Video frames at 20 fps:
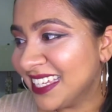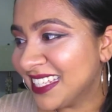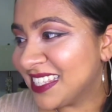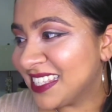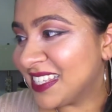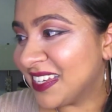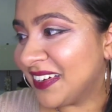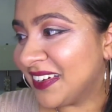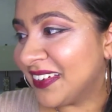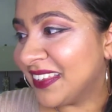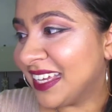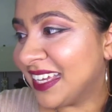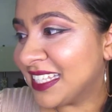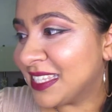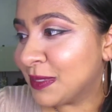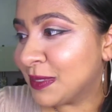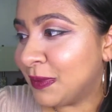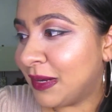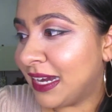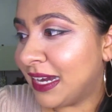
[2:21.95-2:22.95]
So
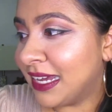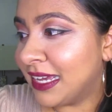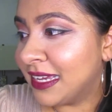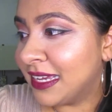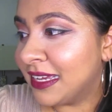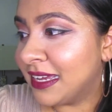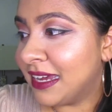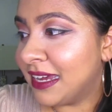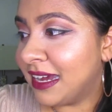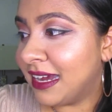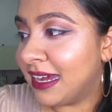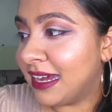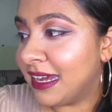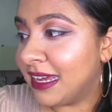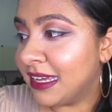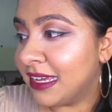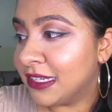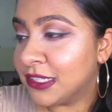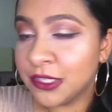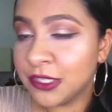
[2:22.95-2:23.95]
that's why
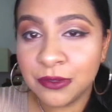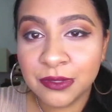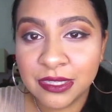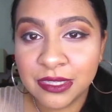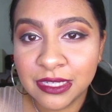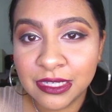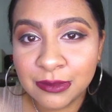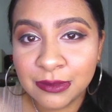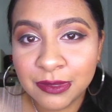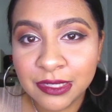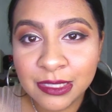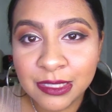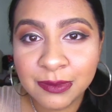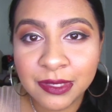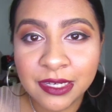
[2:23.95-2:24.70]
I chose these ones,